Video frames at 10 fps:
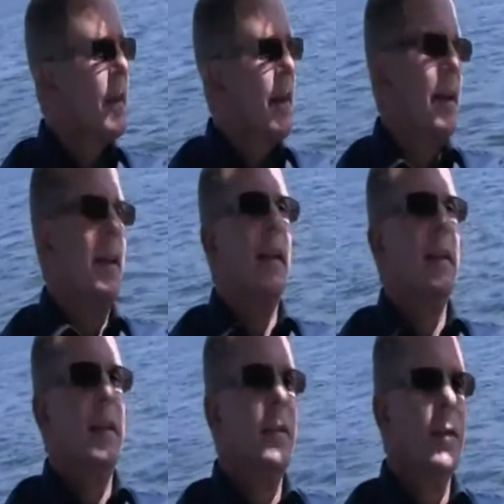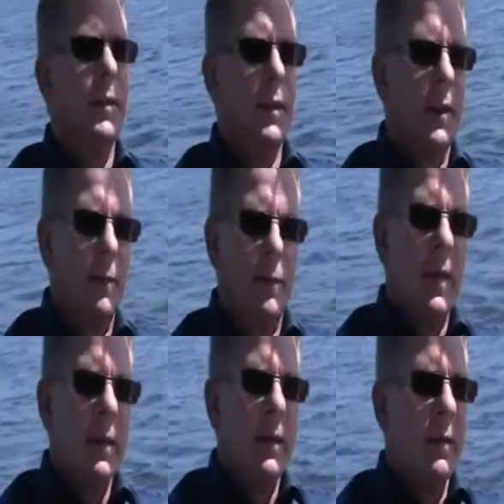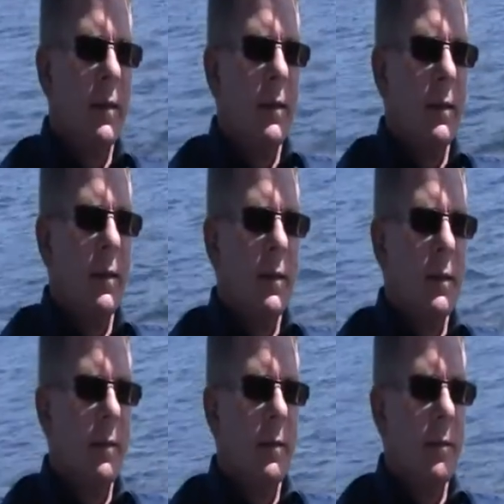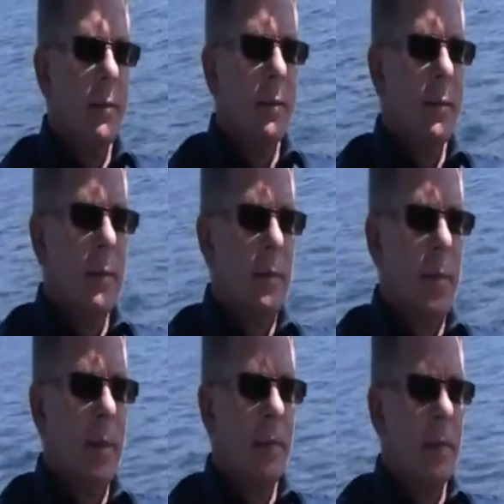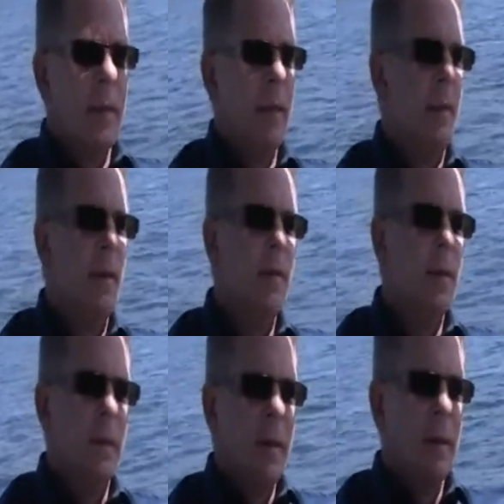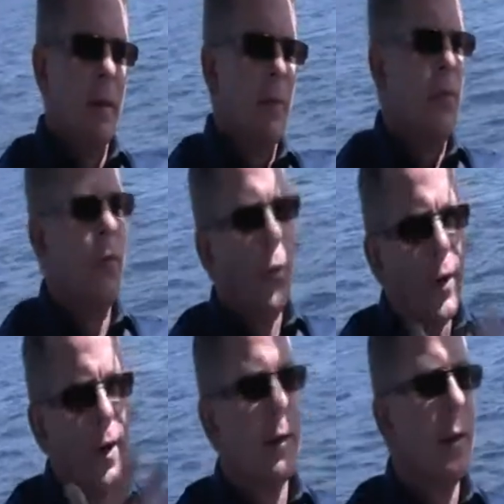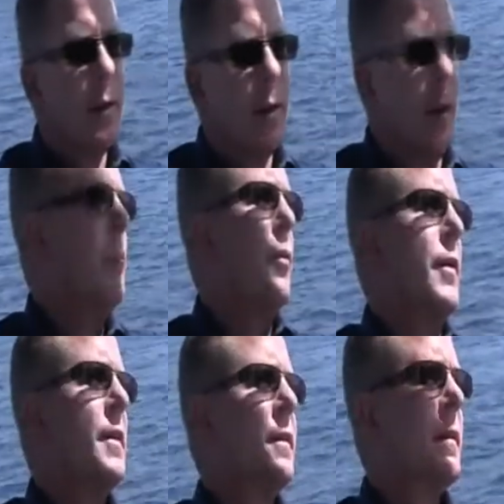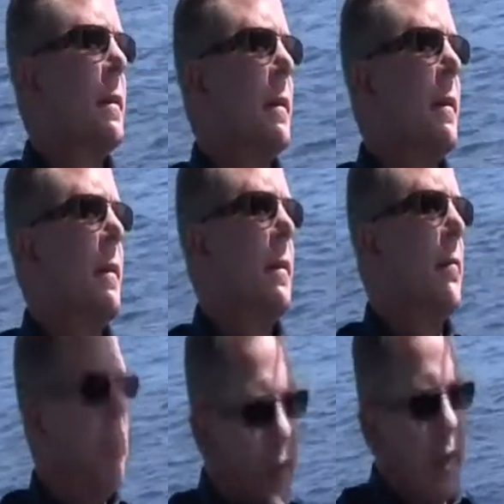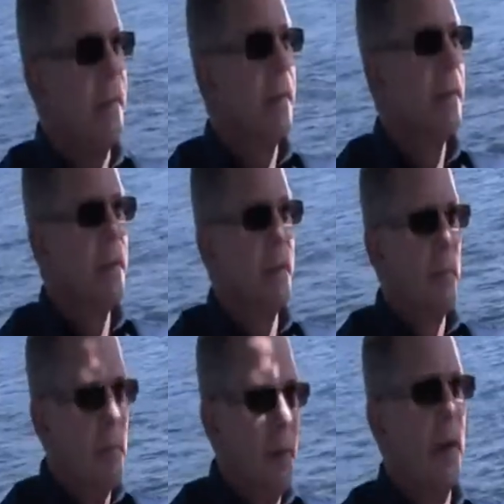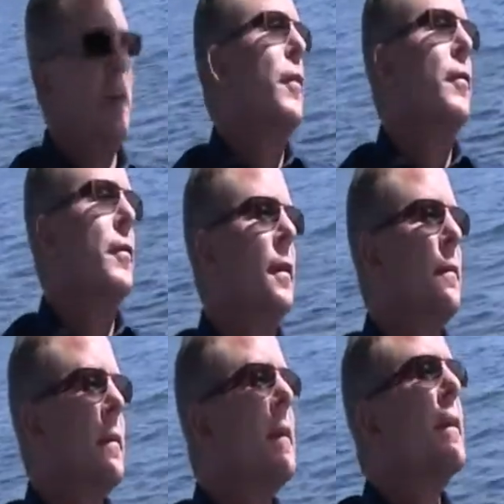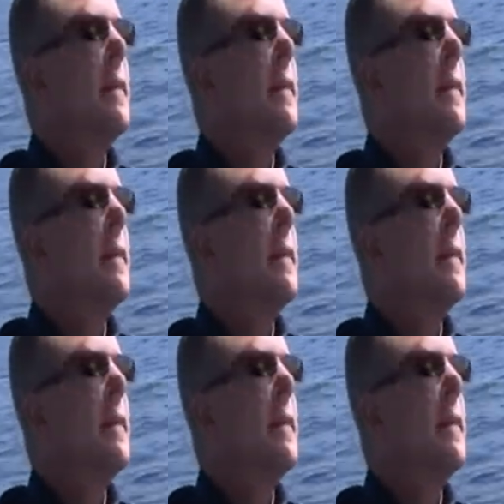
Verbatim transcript: And, and even, um, uh, uh, uh and even foreign emperors mm -hmm. built yes, part of Romans, uh,